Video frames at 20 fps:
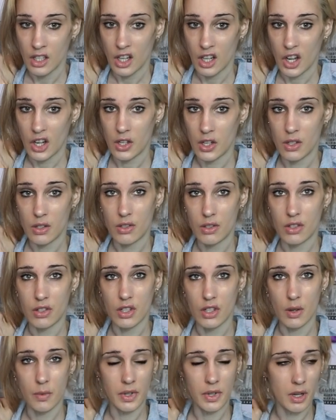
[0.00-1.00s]

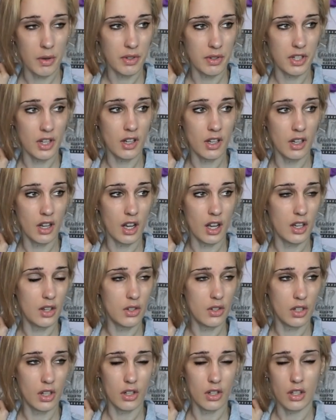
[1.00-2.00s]
When I was younger, I
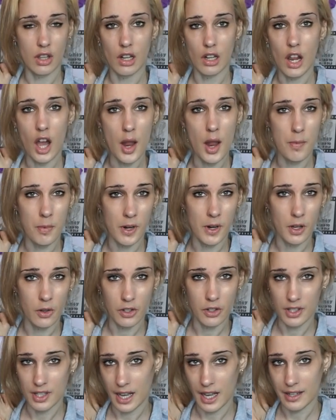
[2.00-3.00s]
used to go to the library on
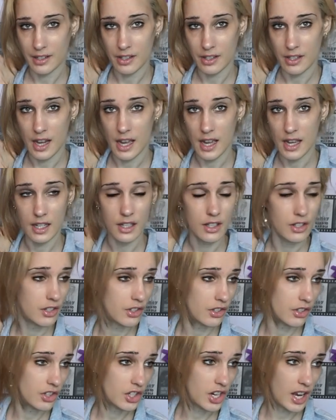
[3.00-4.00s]
a Saturday and
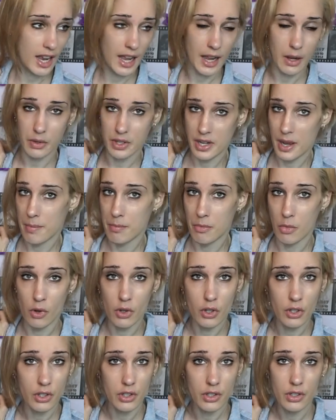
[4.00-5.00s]
check out 10
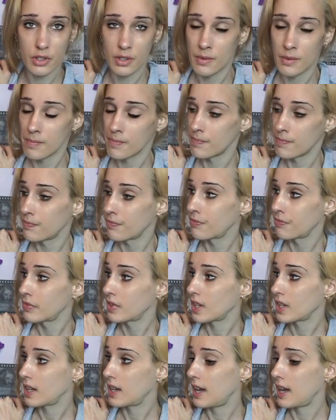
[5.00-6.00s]
books.
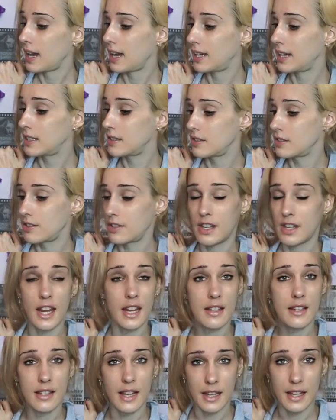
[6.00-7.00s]
And the
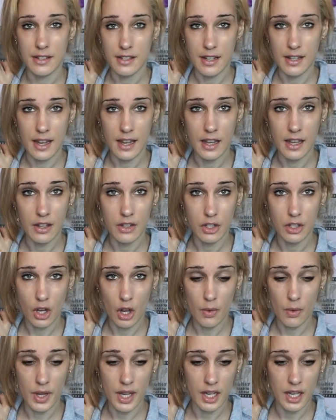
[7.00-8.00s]
next Saturday, I'd
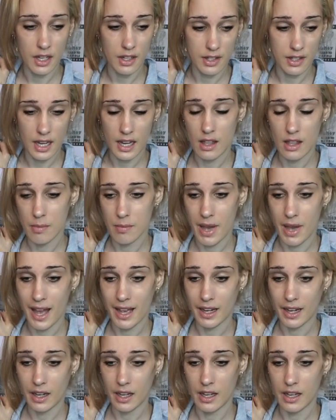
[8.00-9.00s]
go in and take them
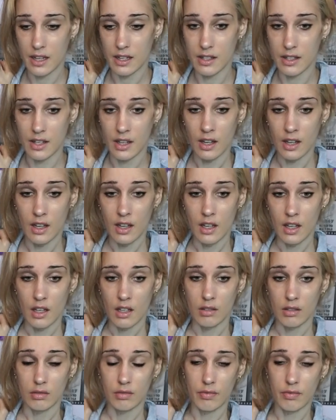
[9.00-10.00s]
back. And
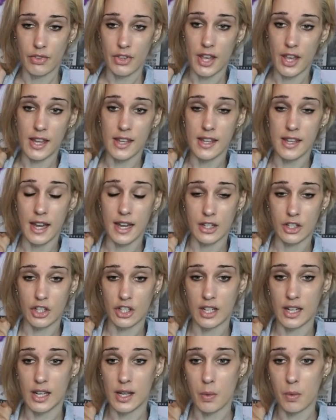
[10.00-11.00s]
they
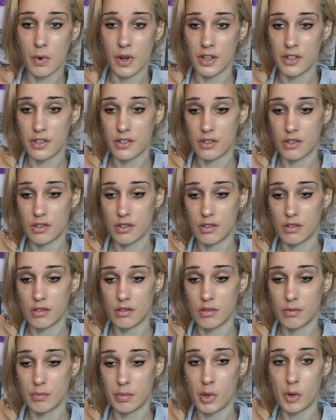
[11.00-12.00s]
actually
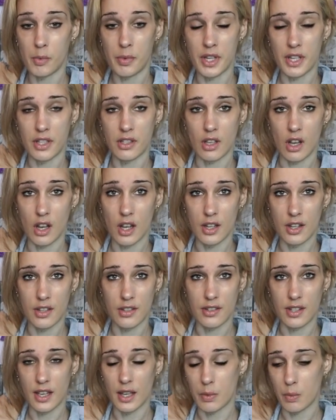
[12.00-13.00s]
once pulled me aside and
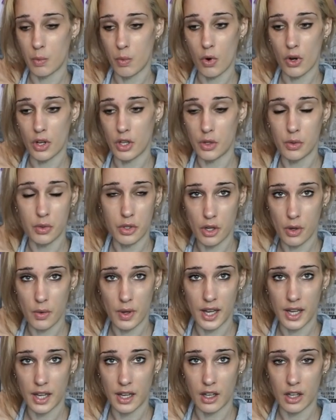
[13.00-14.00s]
said, "What are you
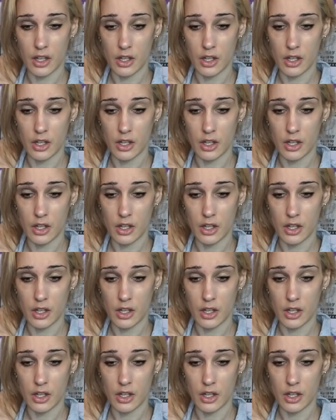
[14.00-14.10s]
doing?